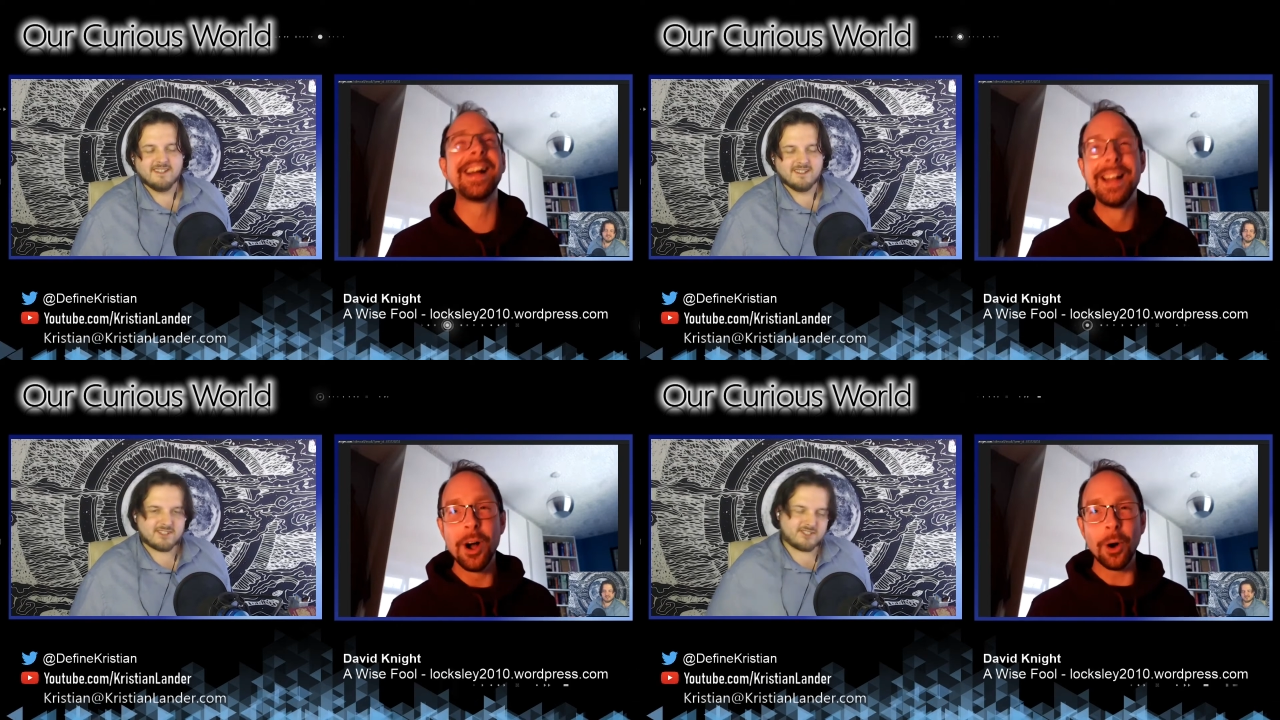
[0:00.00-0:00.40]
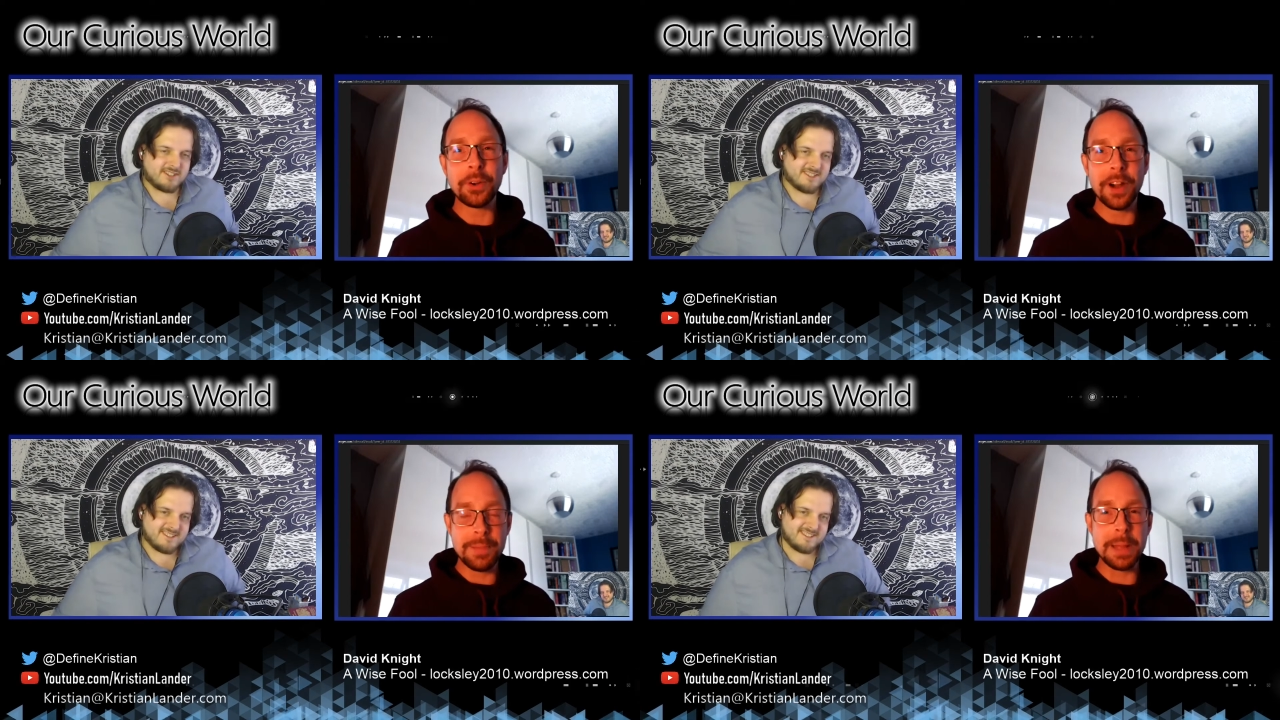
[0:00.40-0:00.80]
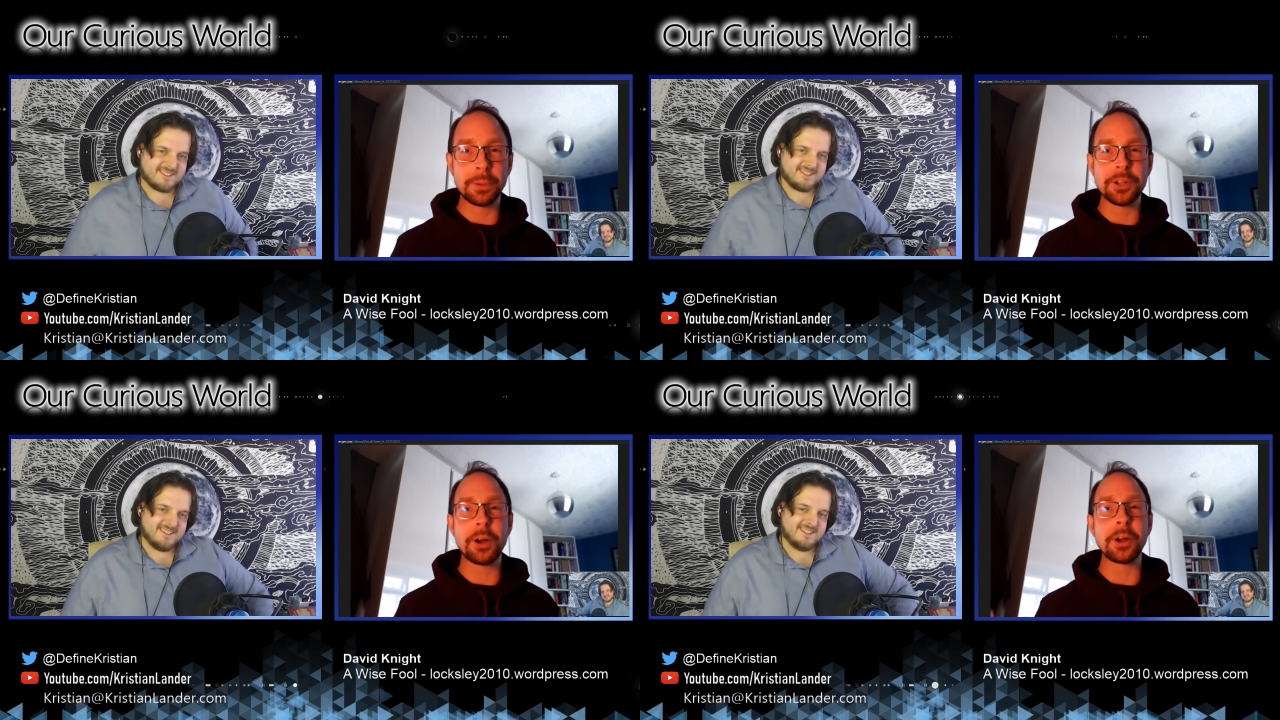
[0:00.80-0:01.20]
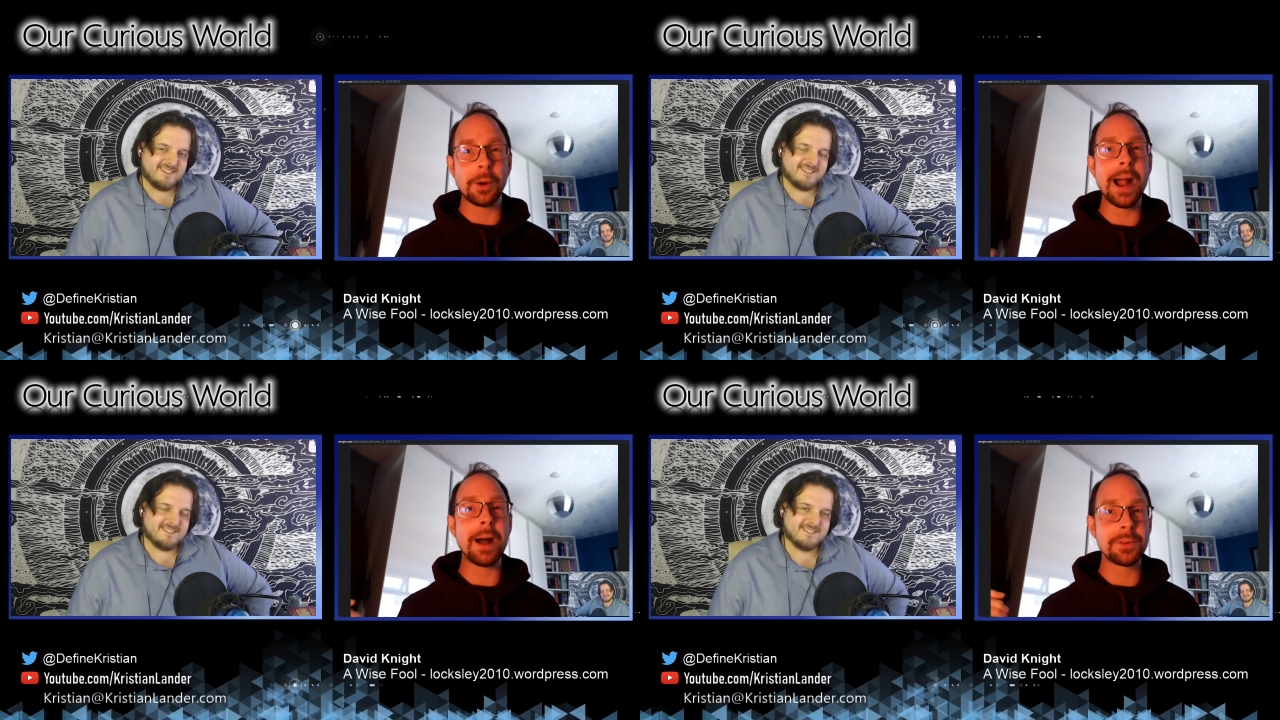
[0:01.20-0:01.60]
Speaker 1: ordinary so, people don't go
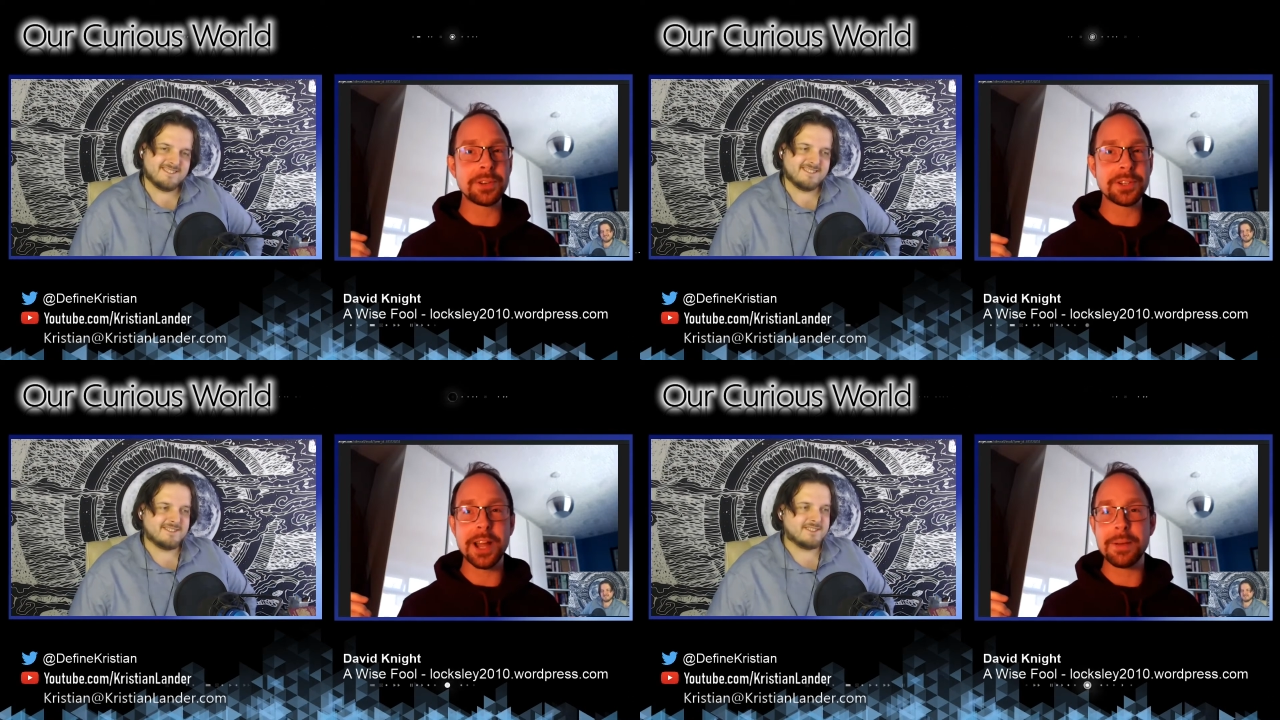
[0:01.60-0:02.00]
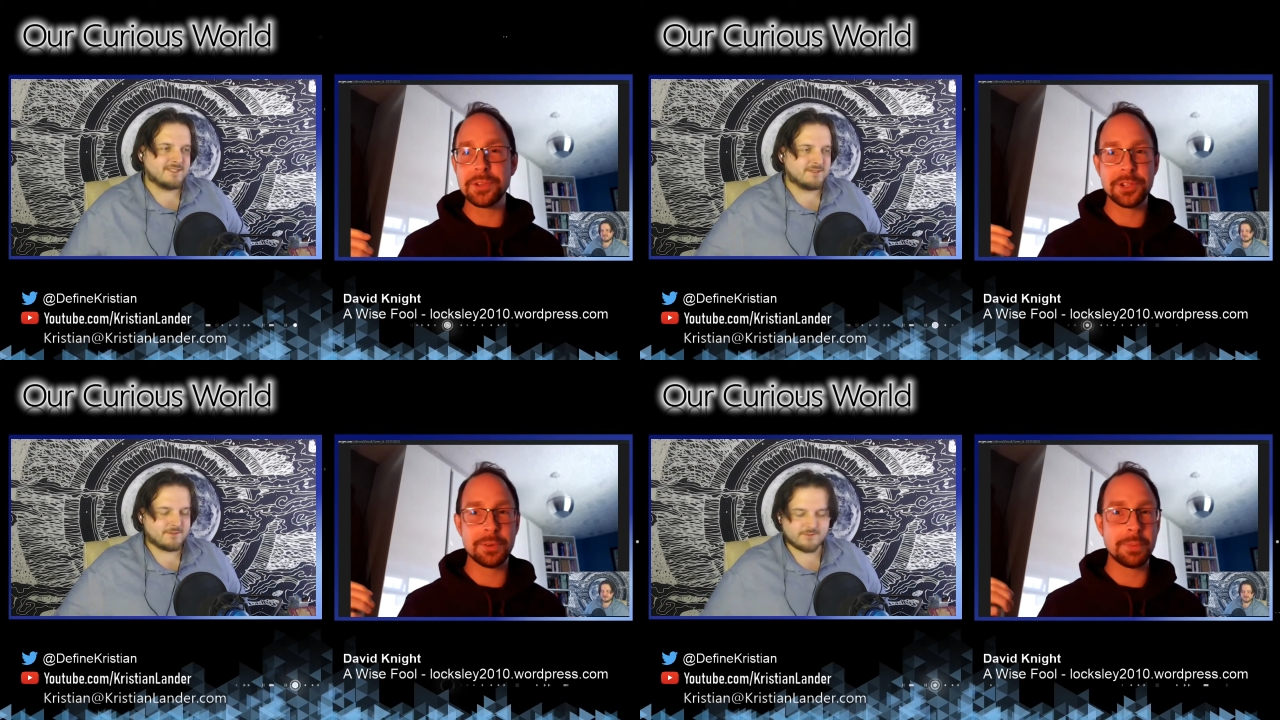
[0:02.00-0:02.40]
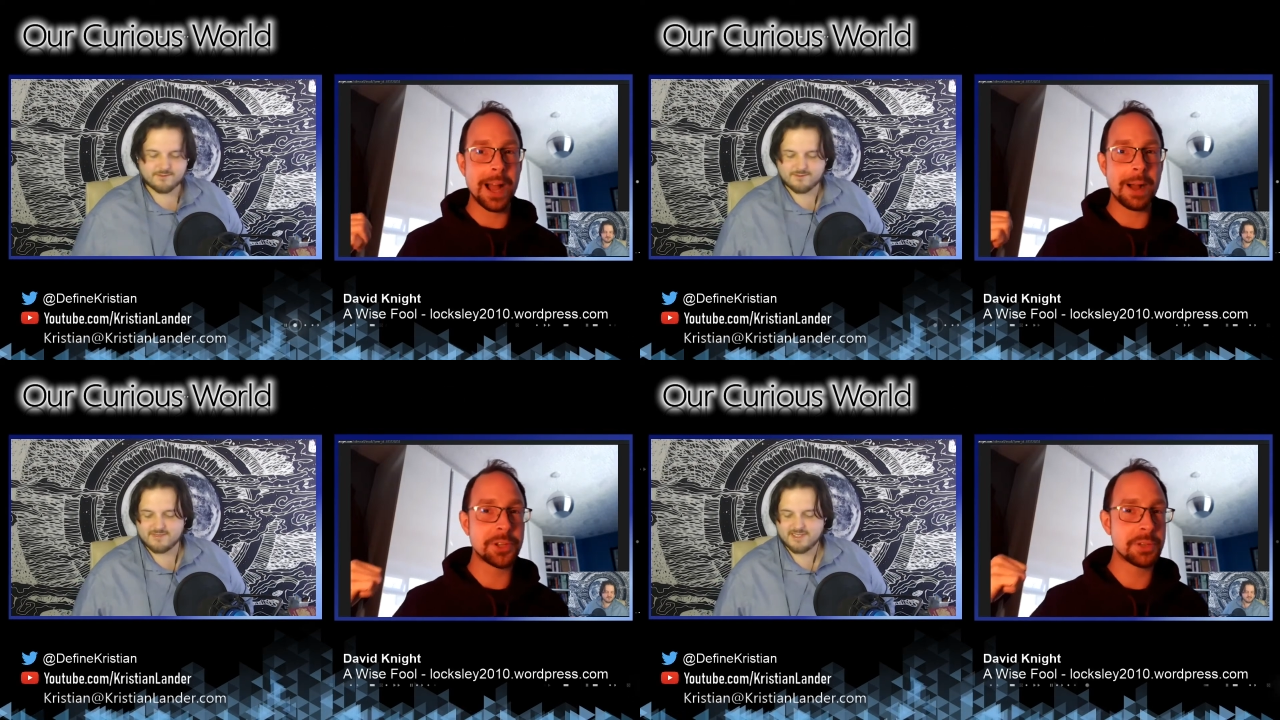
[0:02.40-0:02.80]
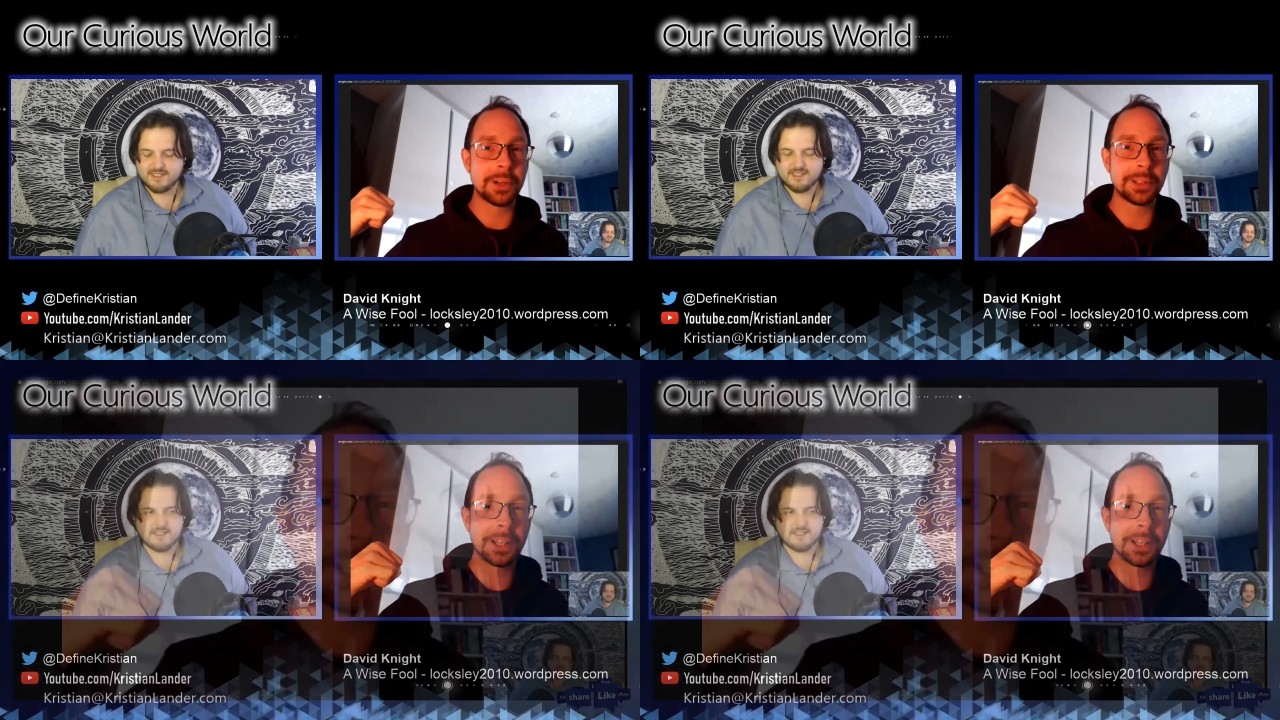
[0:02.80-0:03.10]
around uh, somehow smuggling